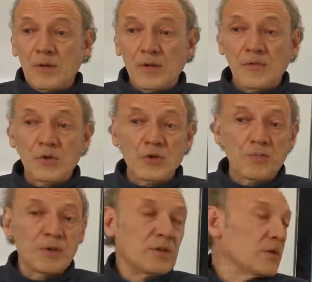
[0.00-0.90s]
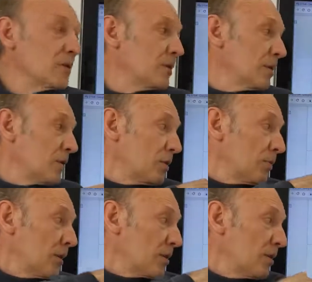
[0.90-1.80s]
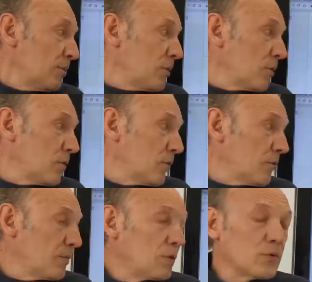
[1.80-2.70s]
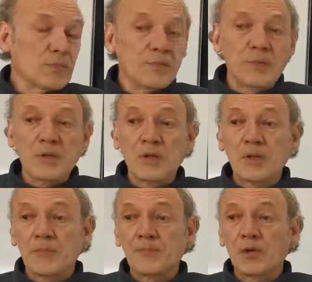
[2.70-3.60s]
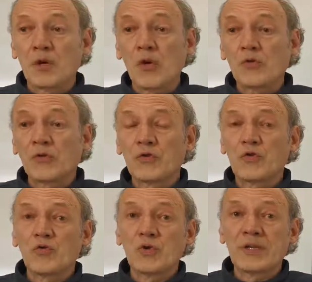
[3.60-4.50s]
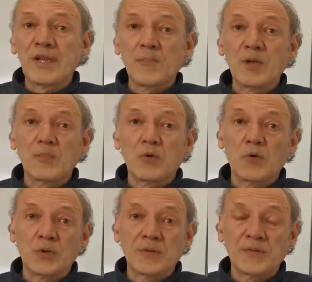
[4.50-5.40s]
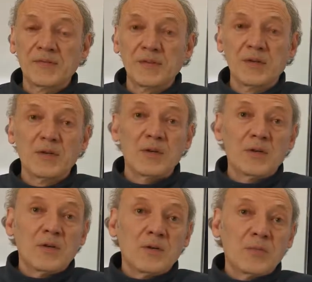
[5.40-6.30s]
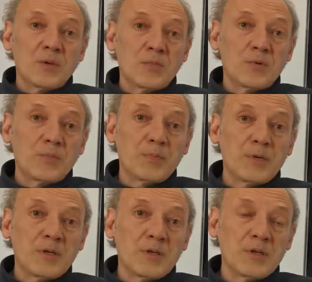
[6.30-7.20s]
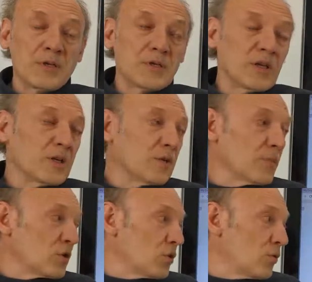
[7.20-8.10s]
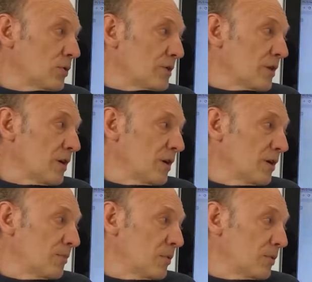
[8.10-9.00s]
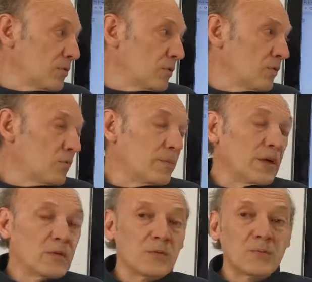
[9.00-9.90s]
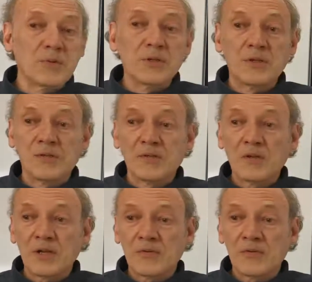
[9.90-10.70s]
And this should be done quickly because we could be close to tipping points where it would be taking much longer time to go back to pre-industrial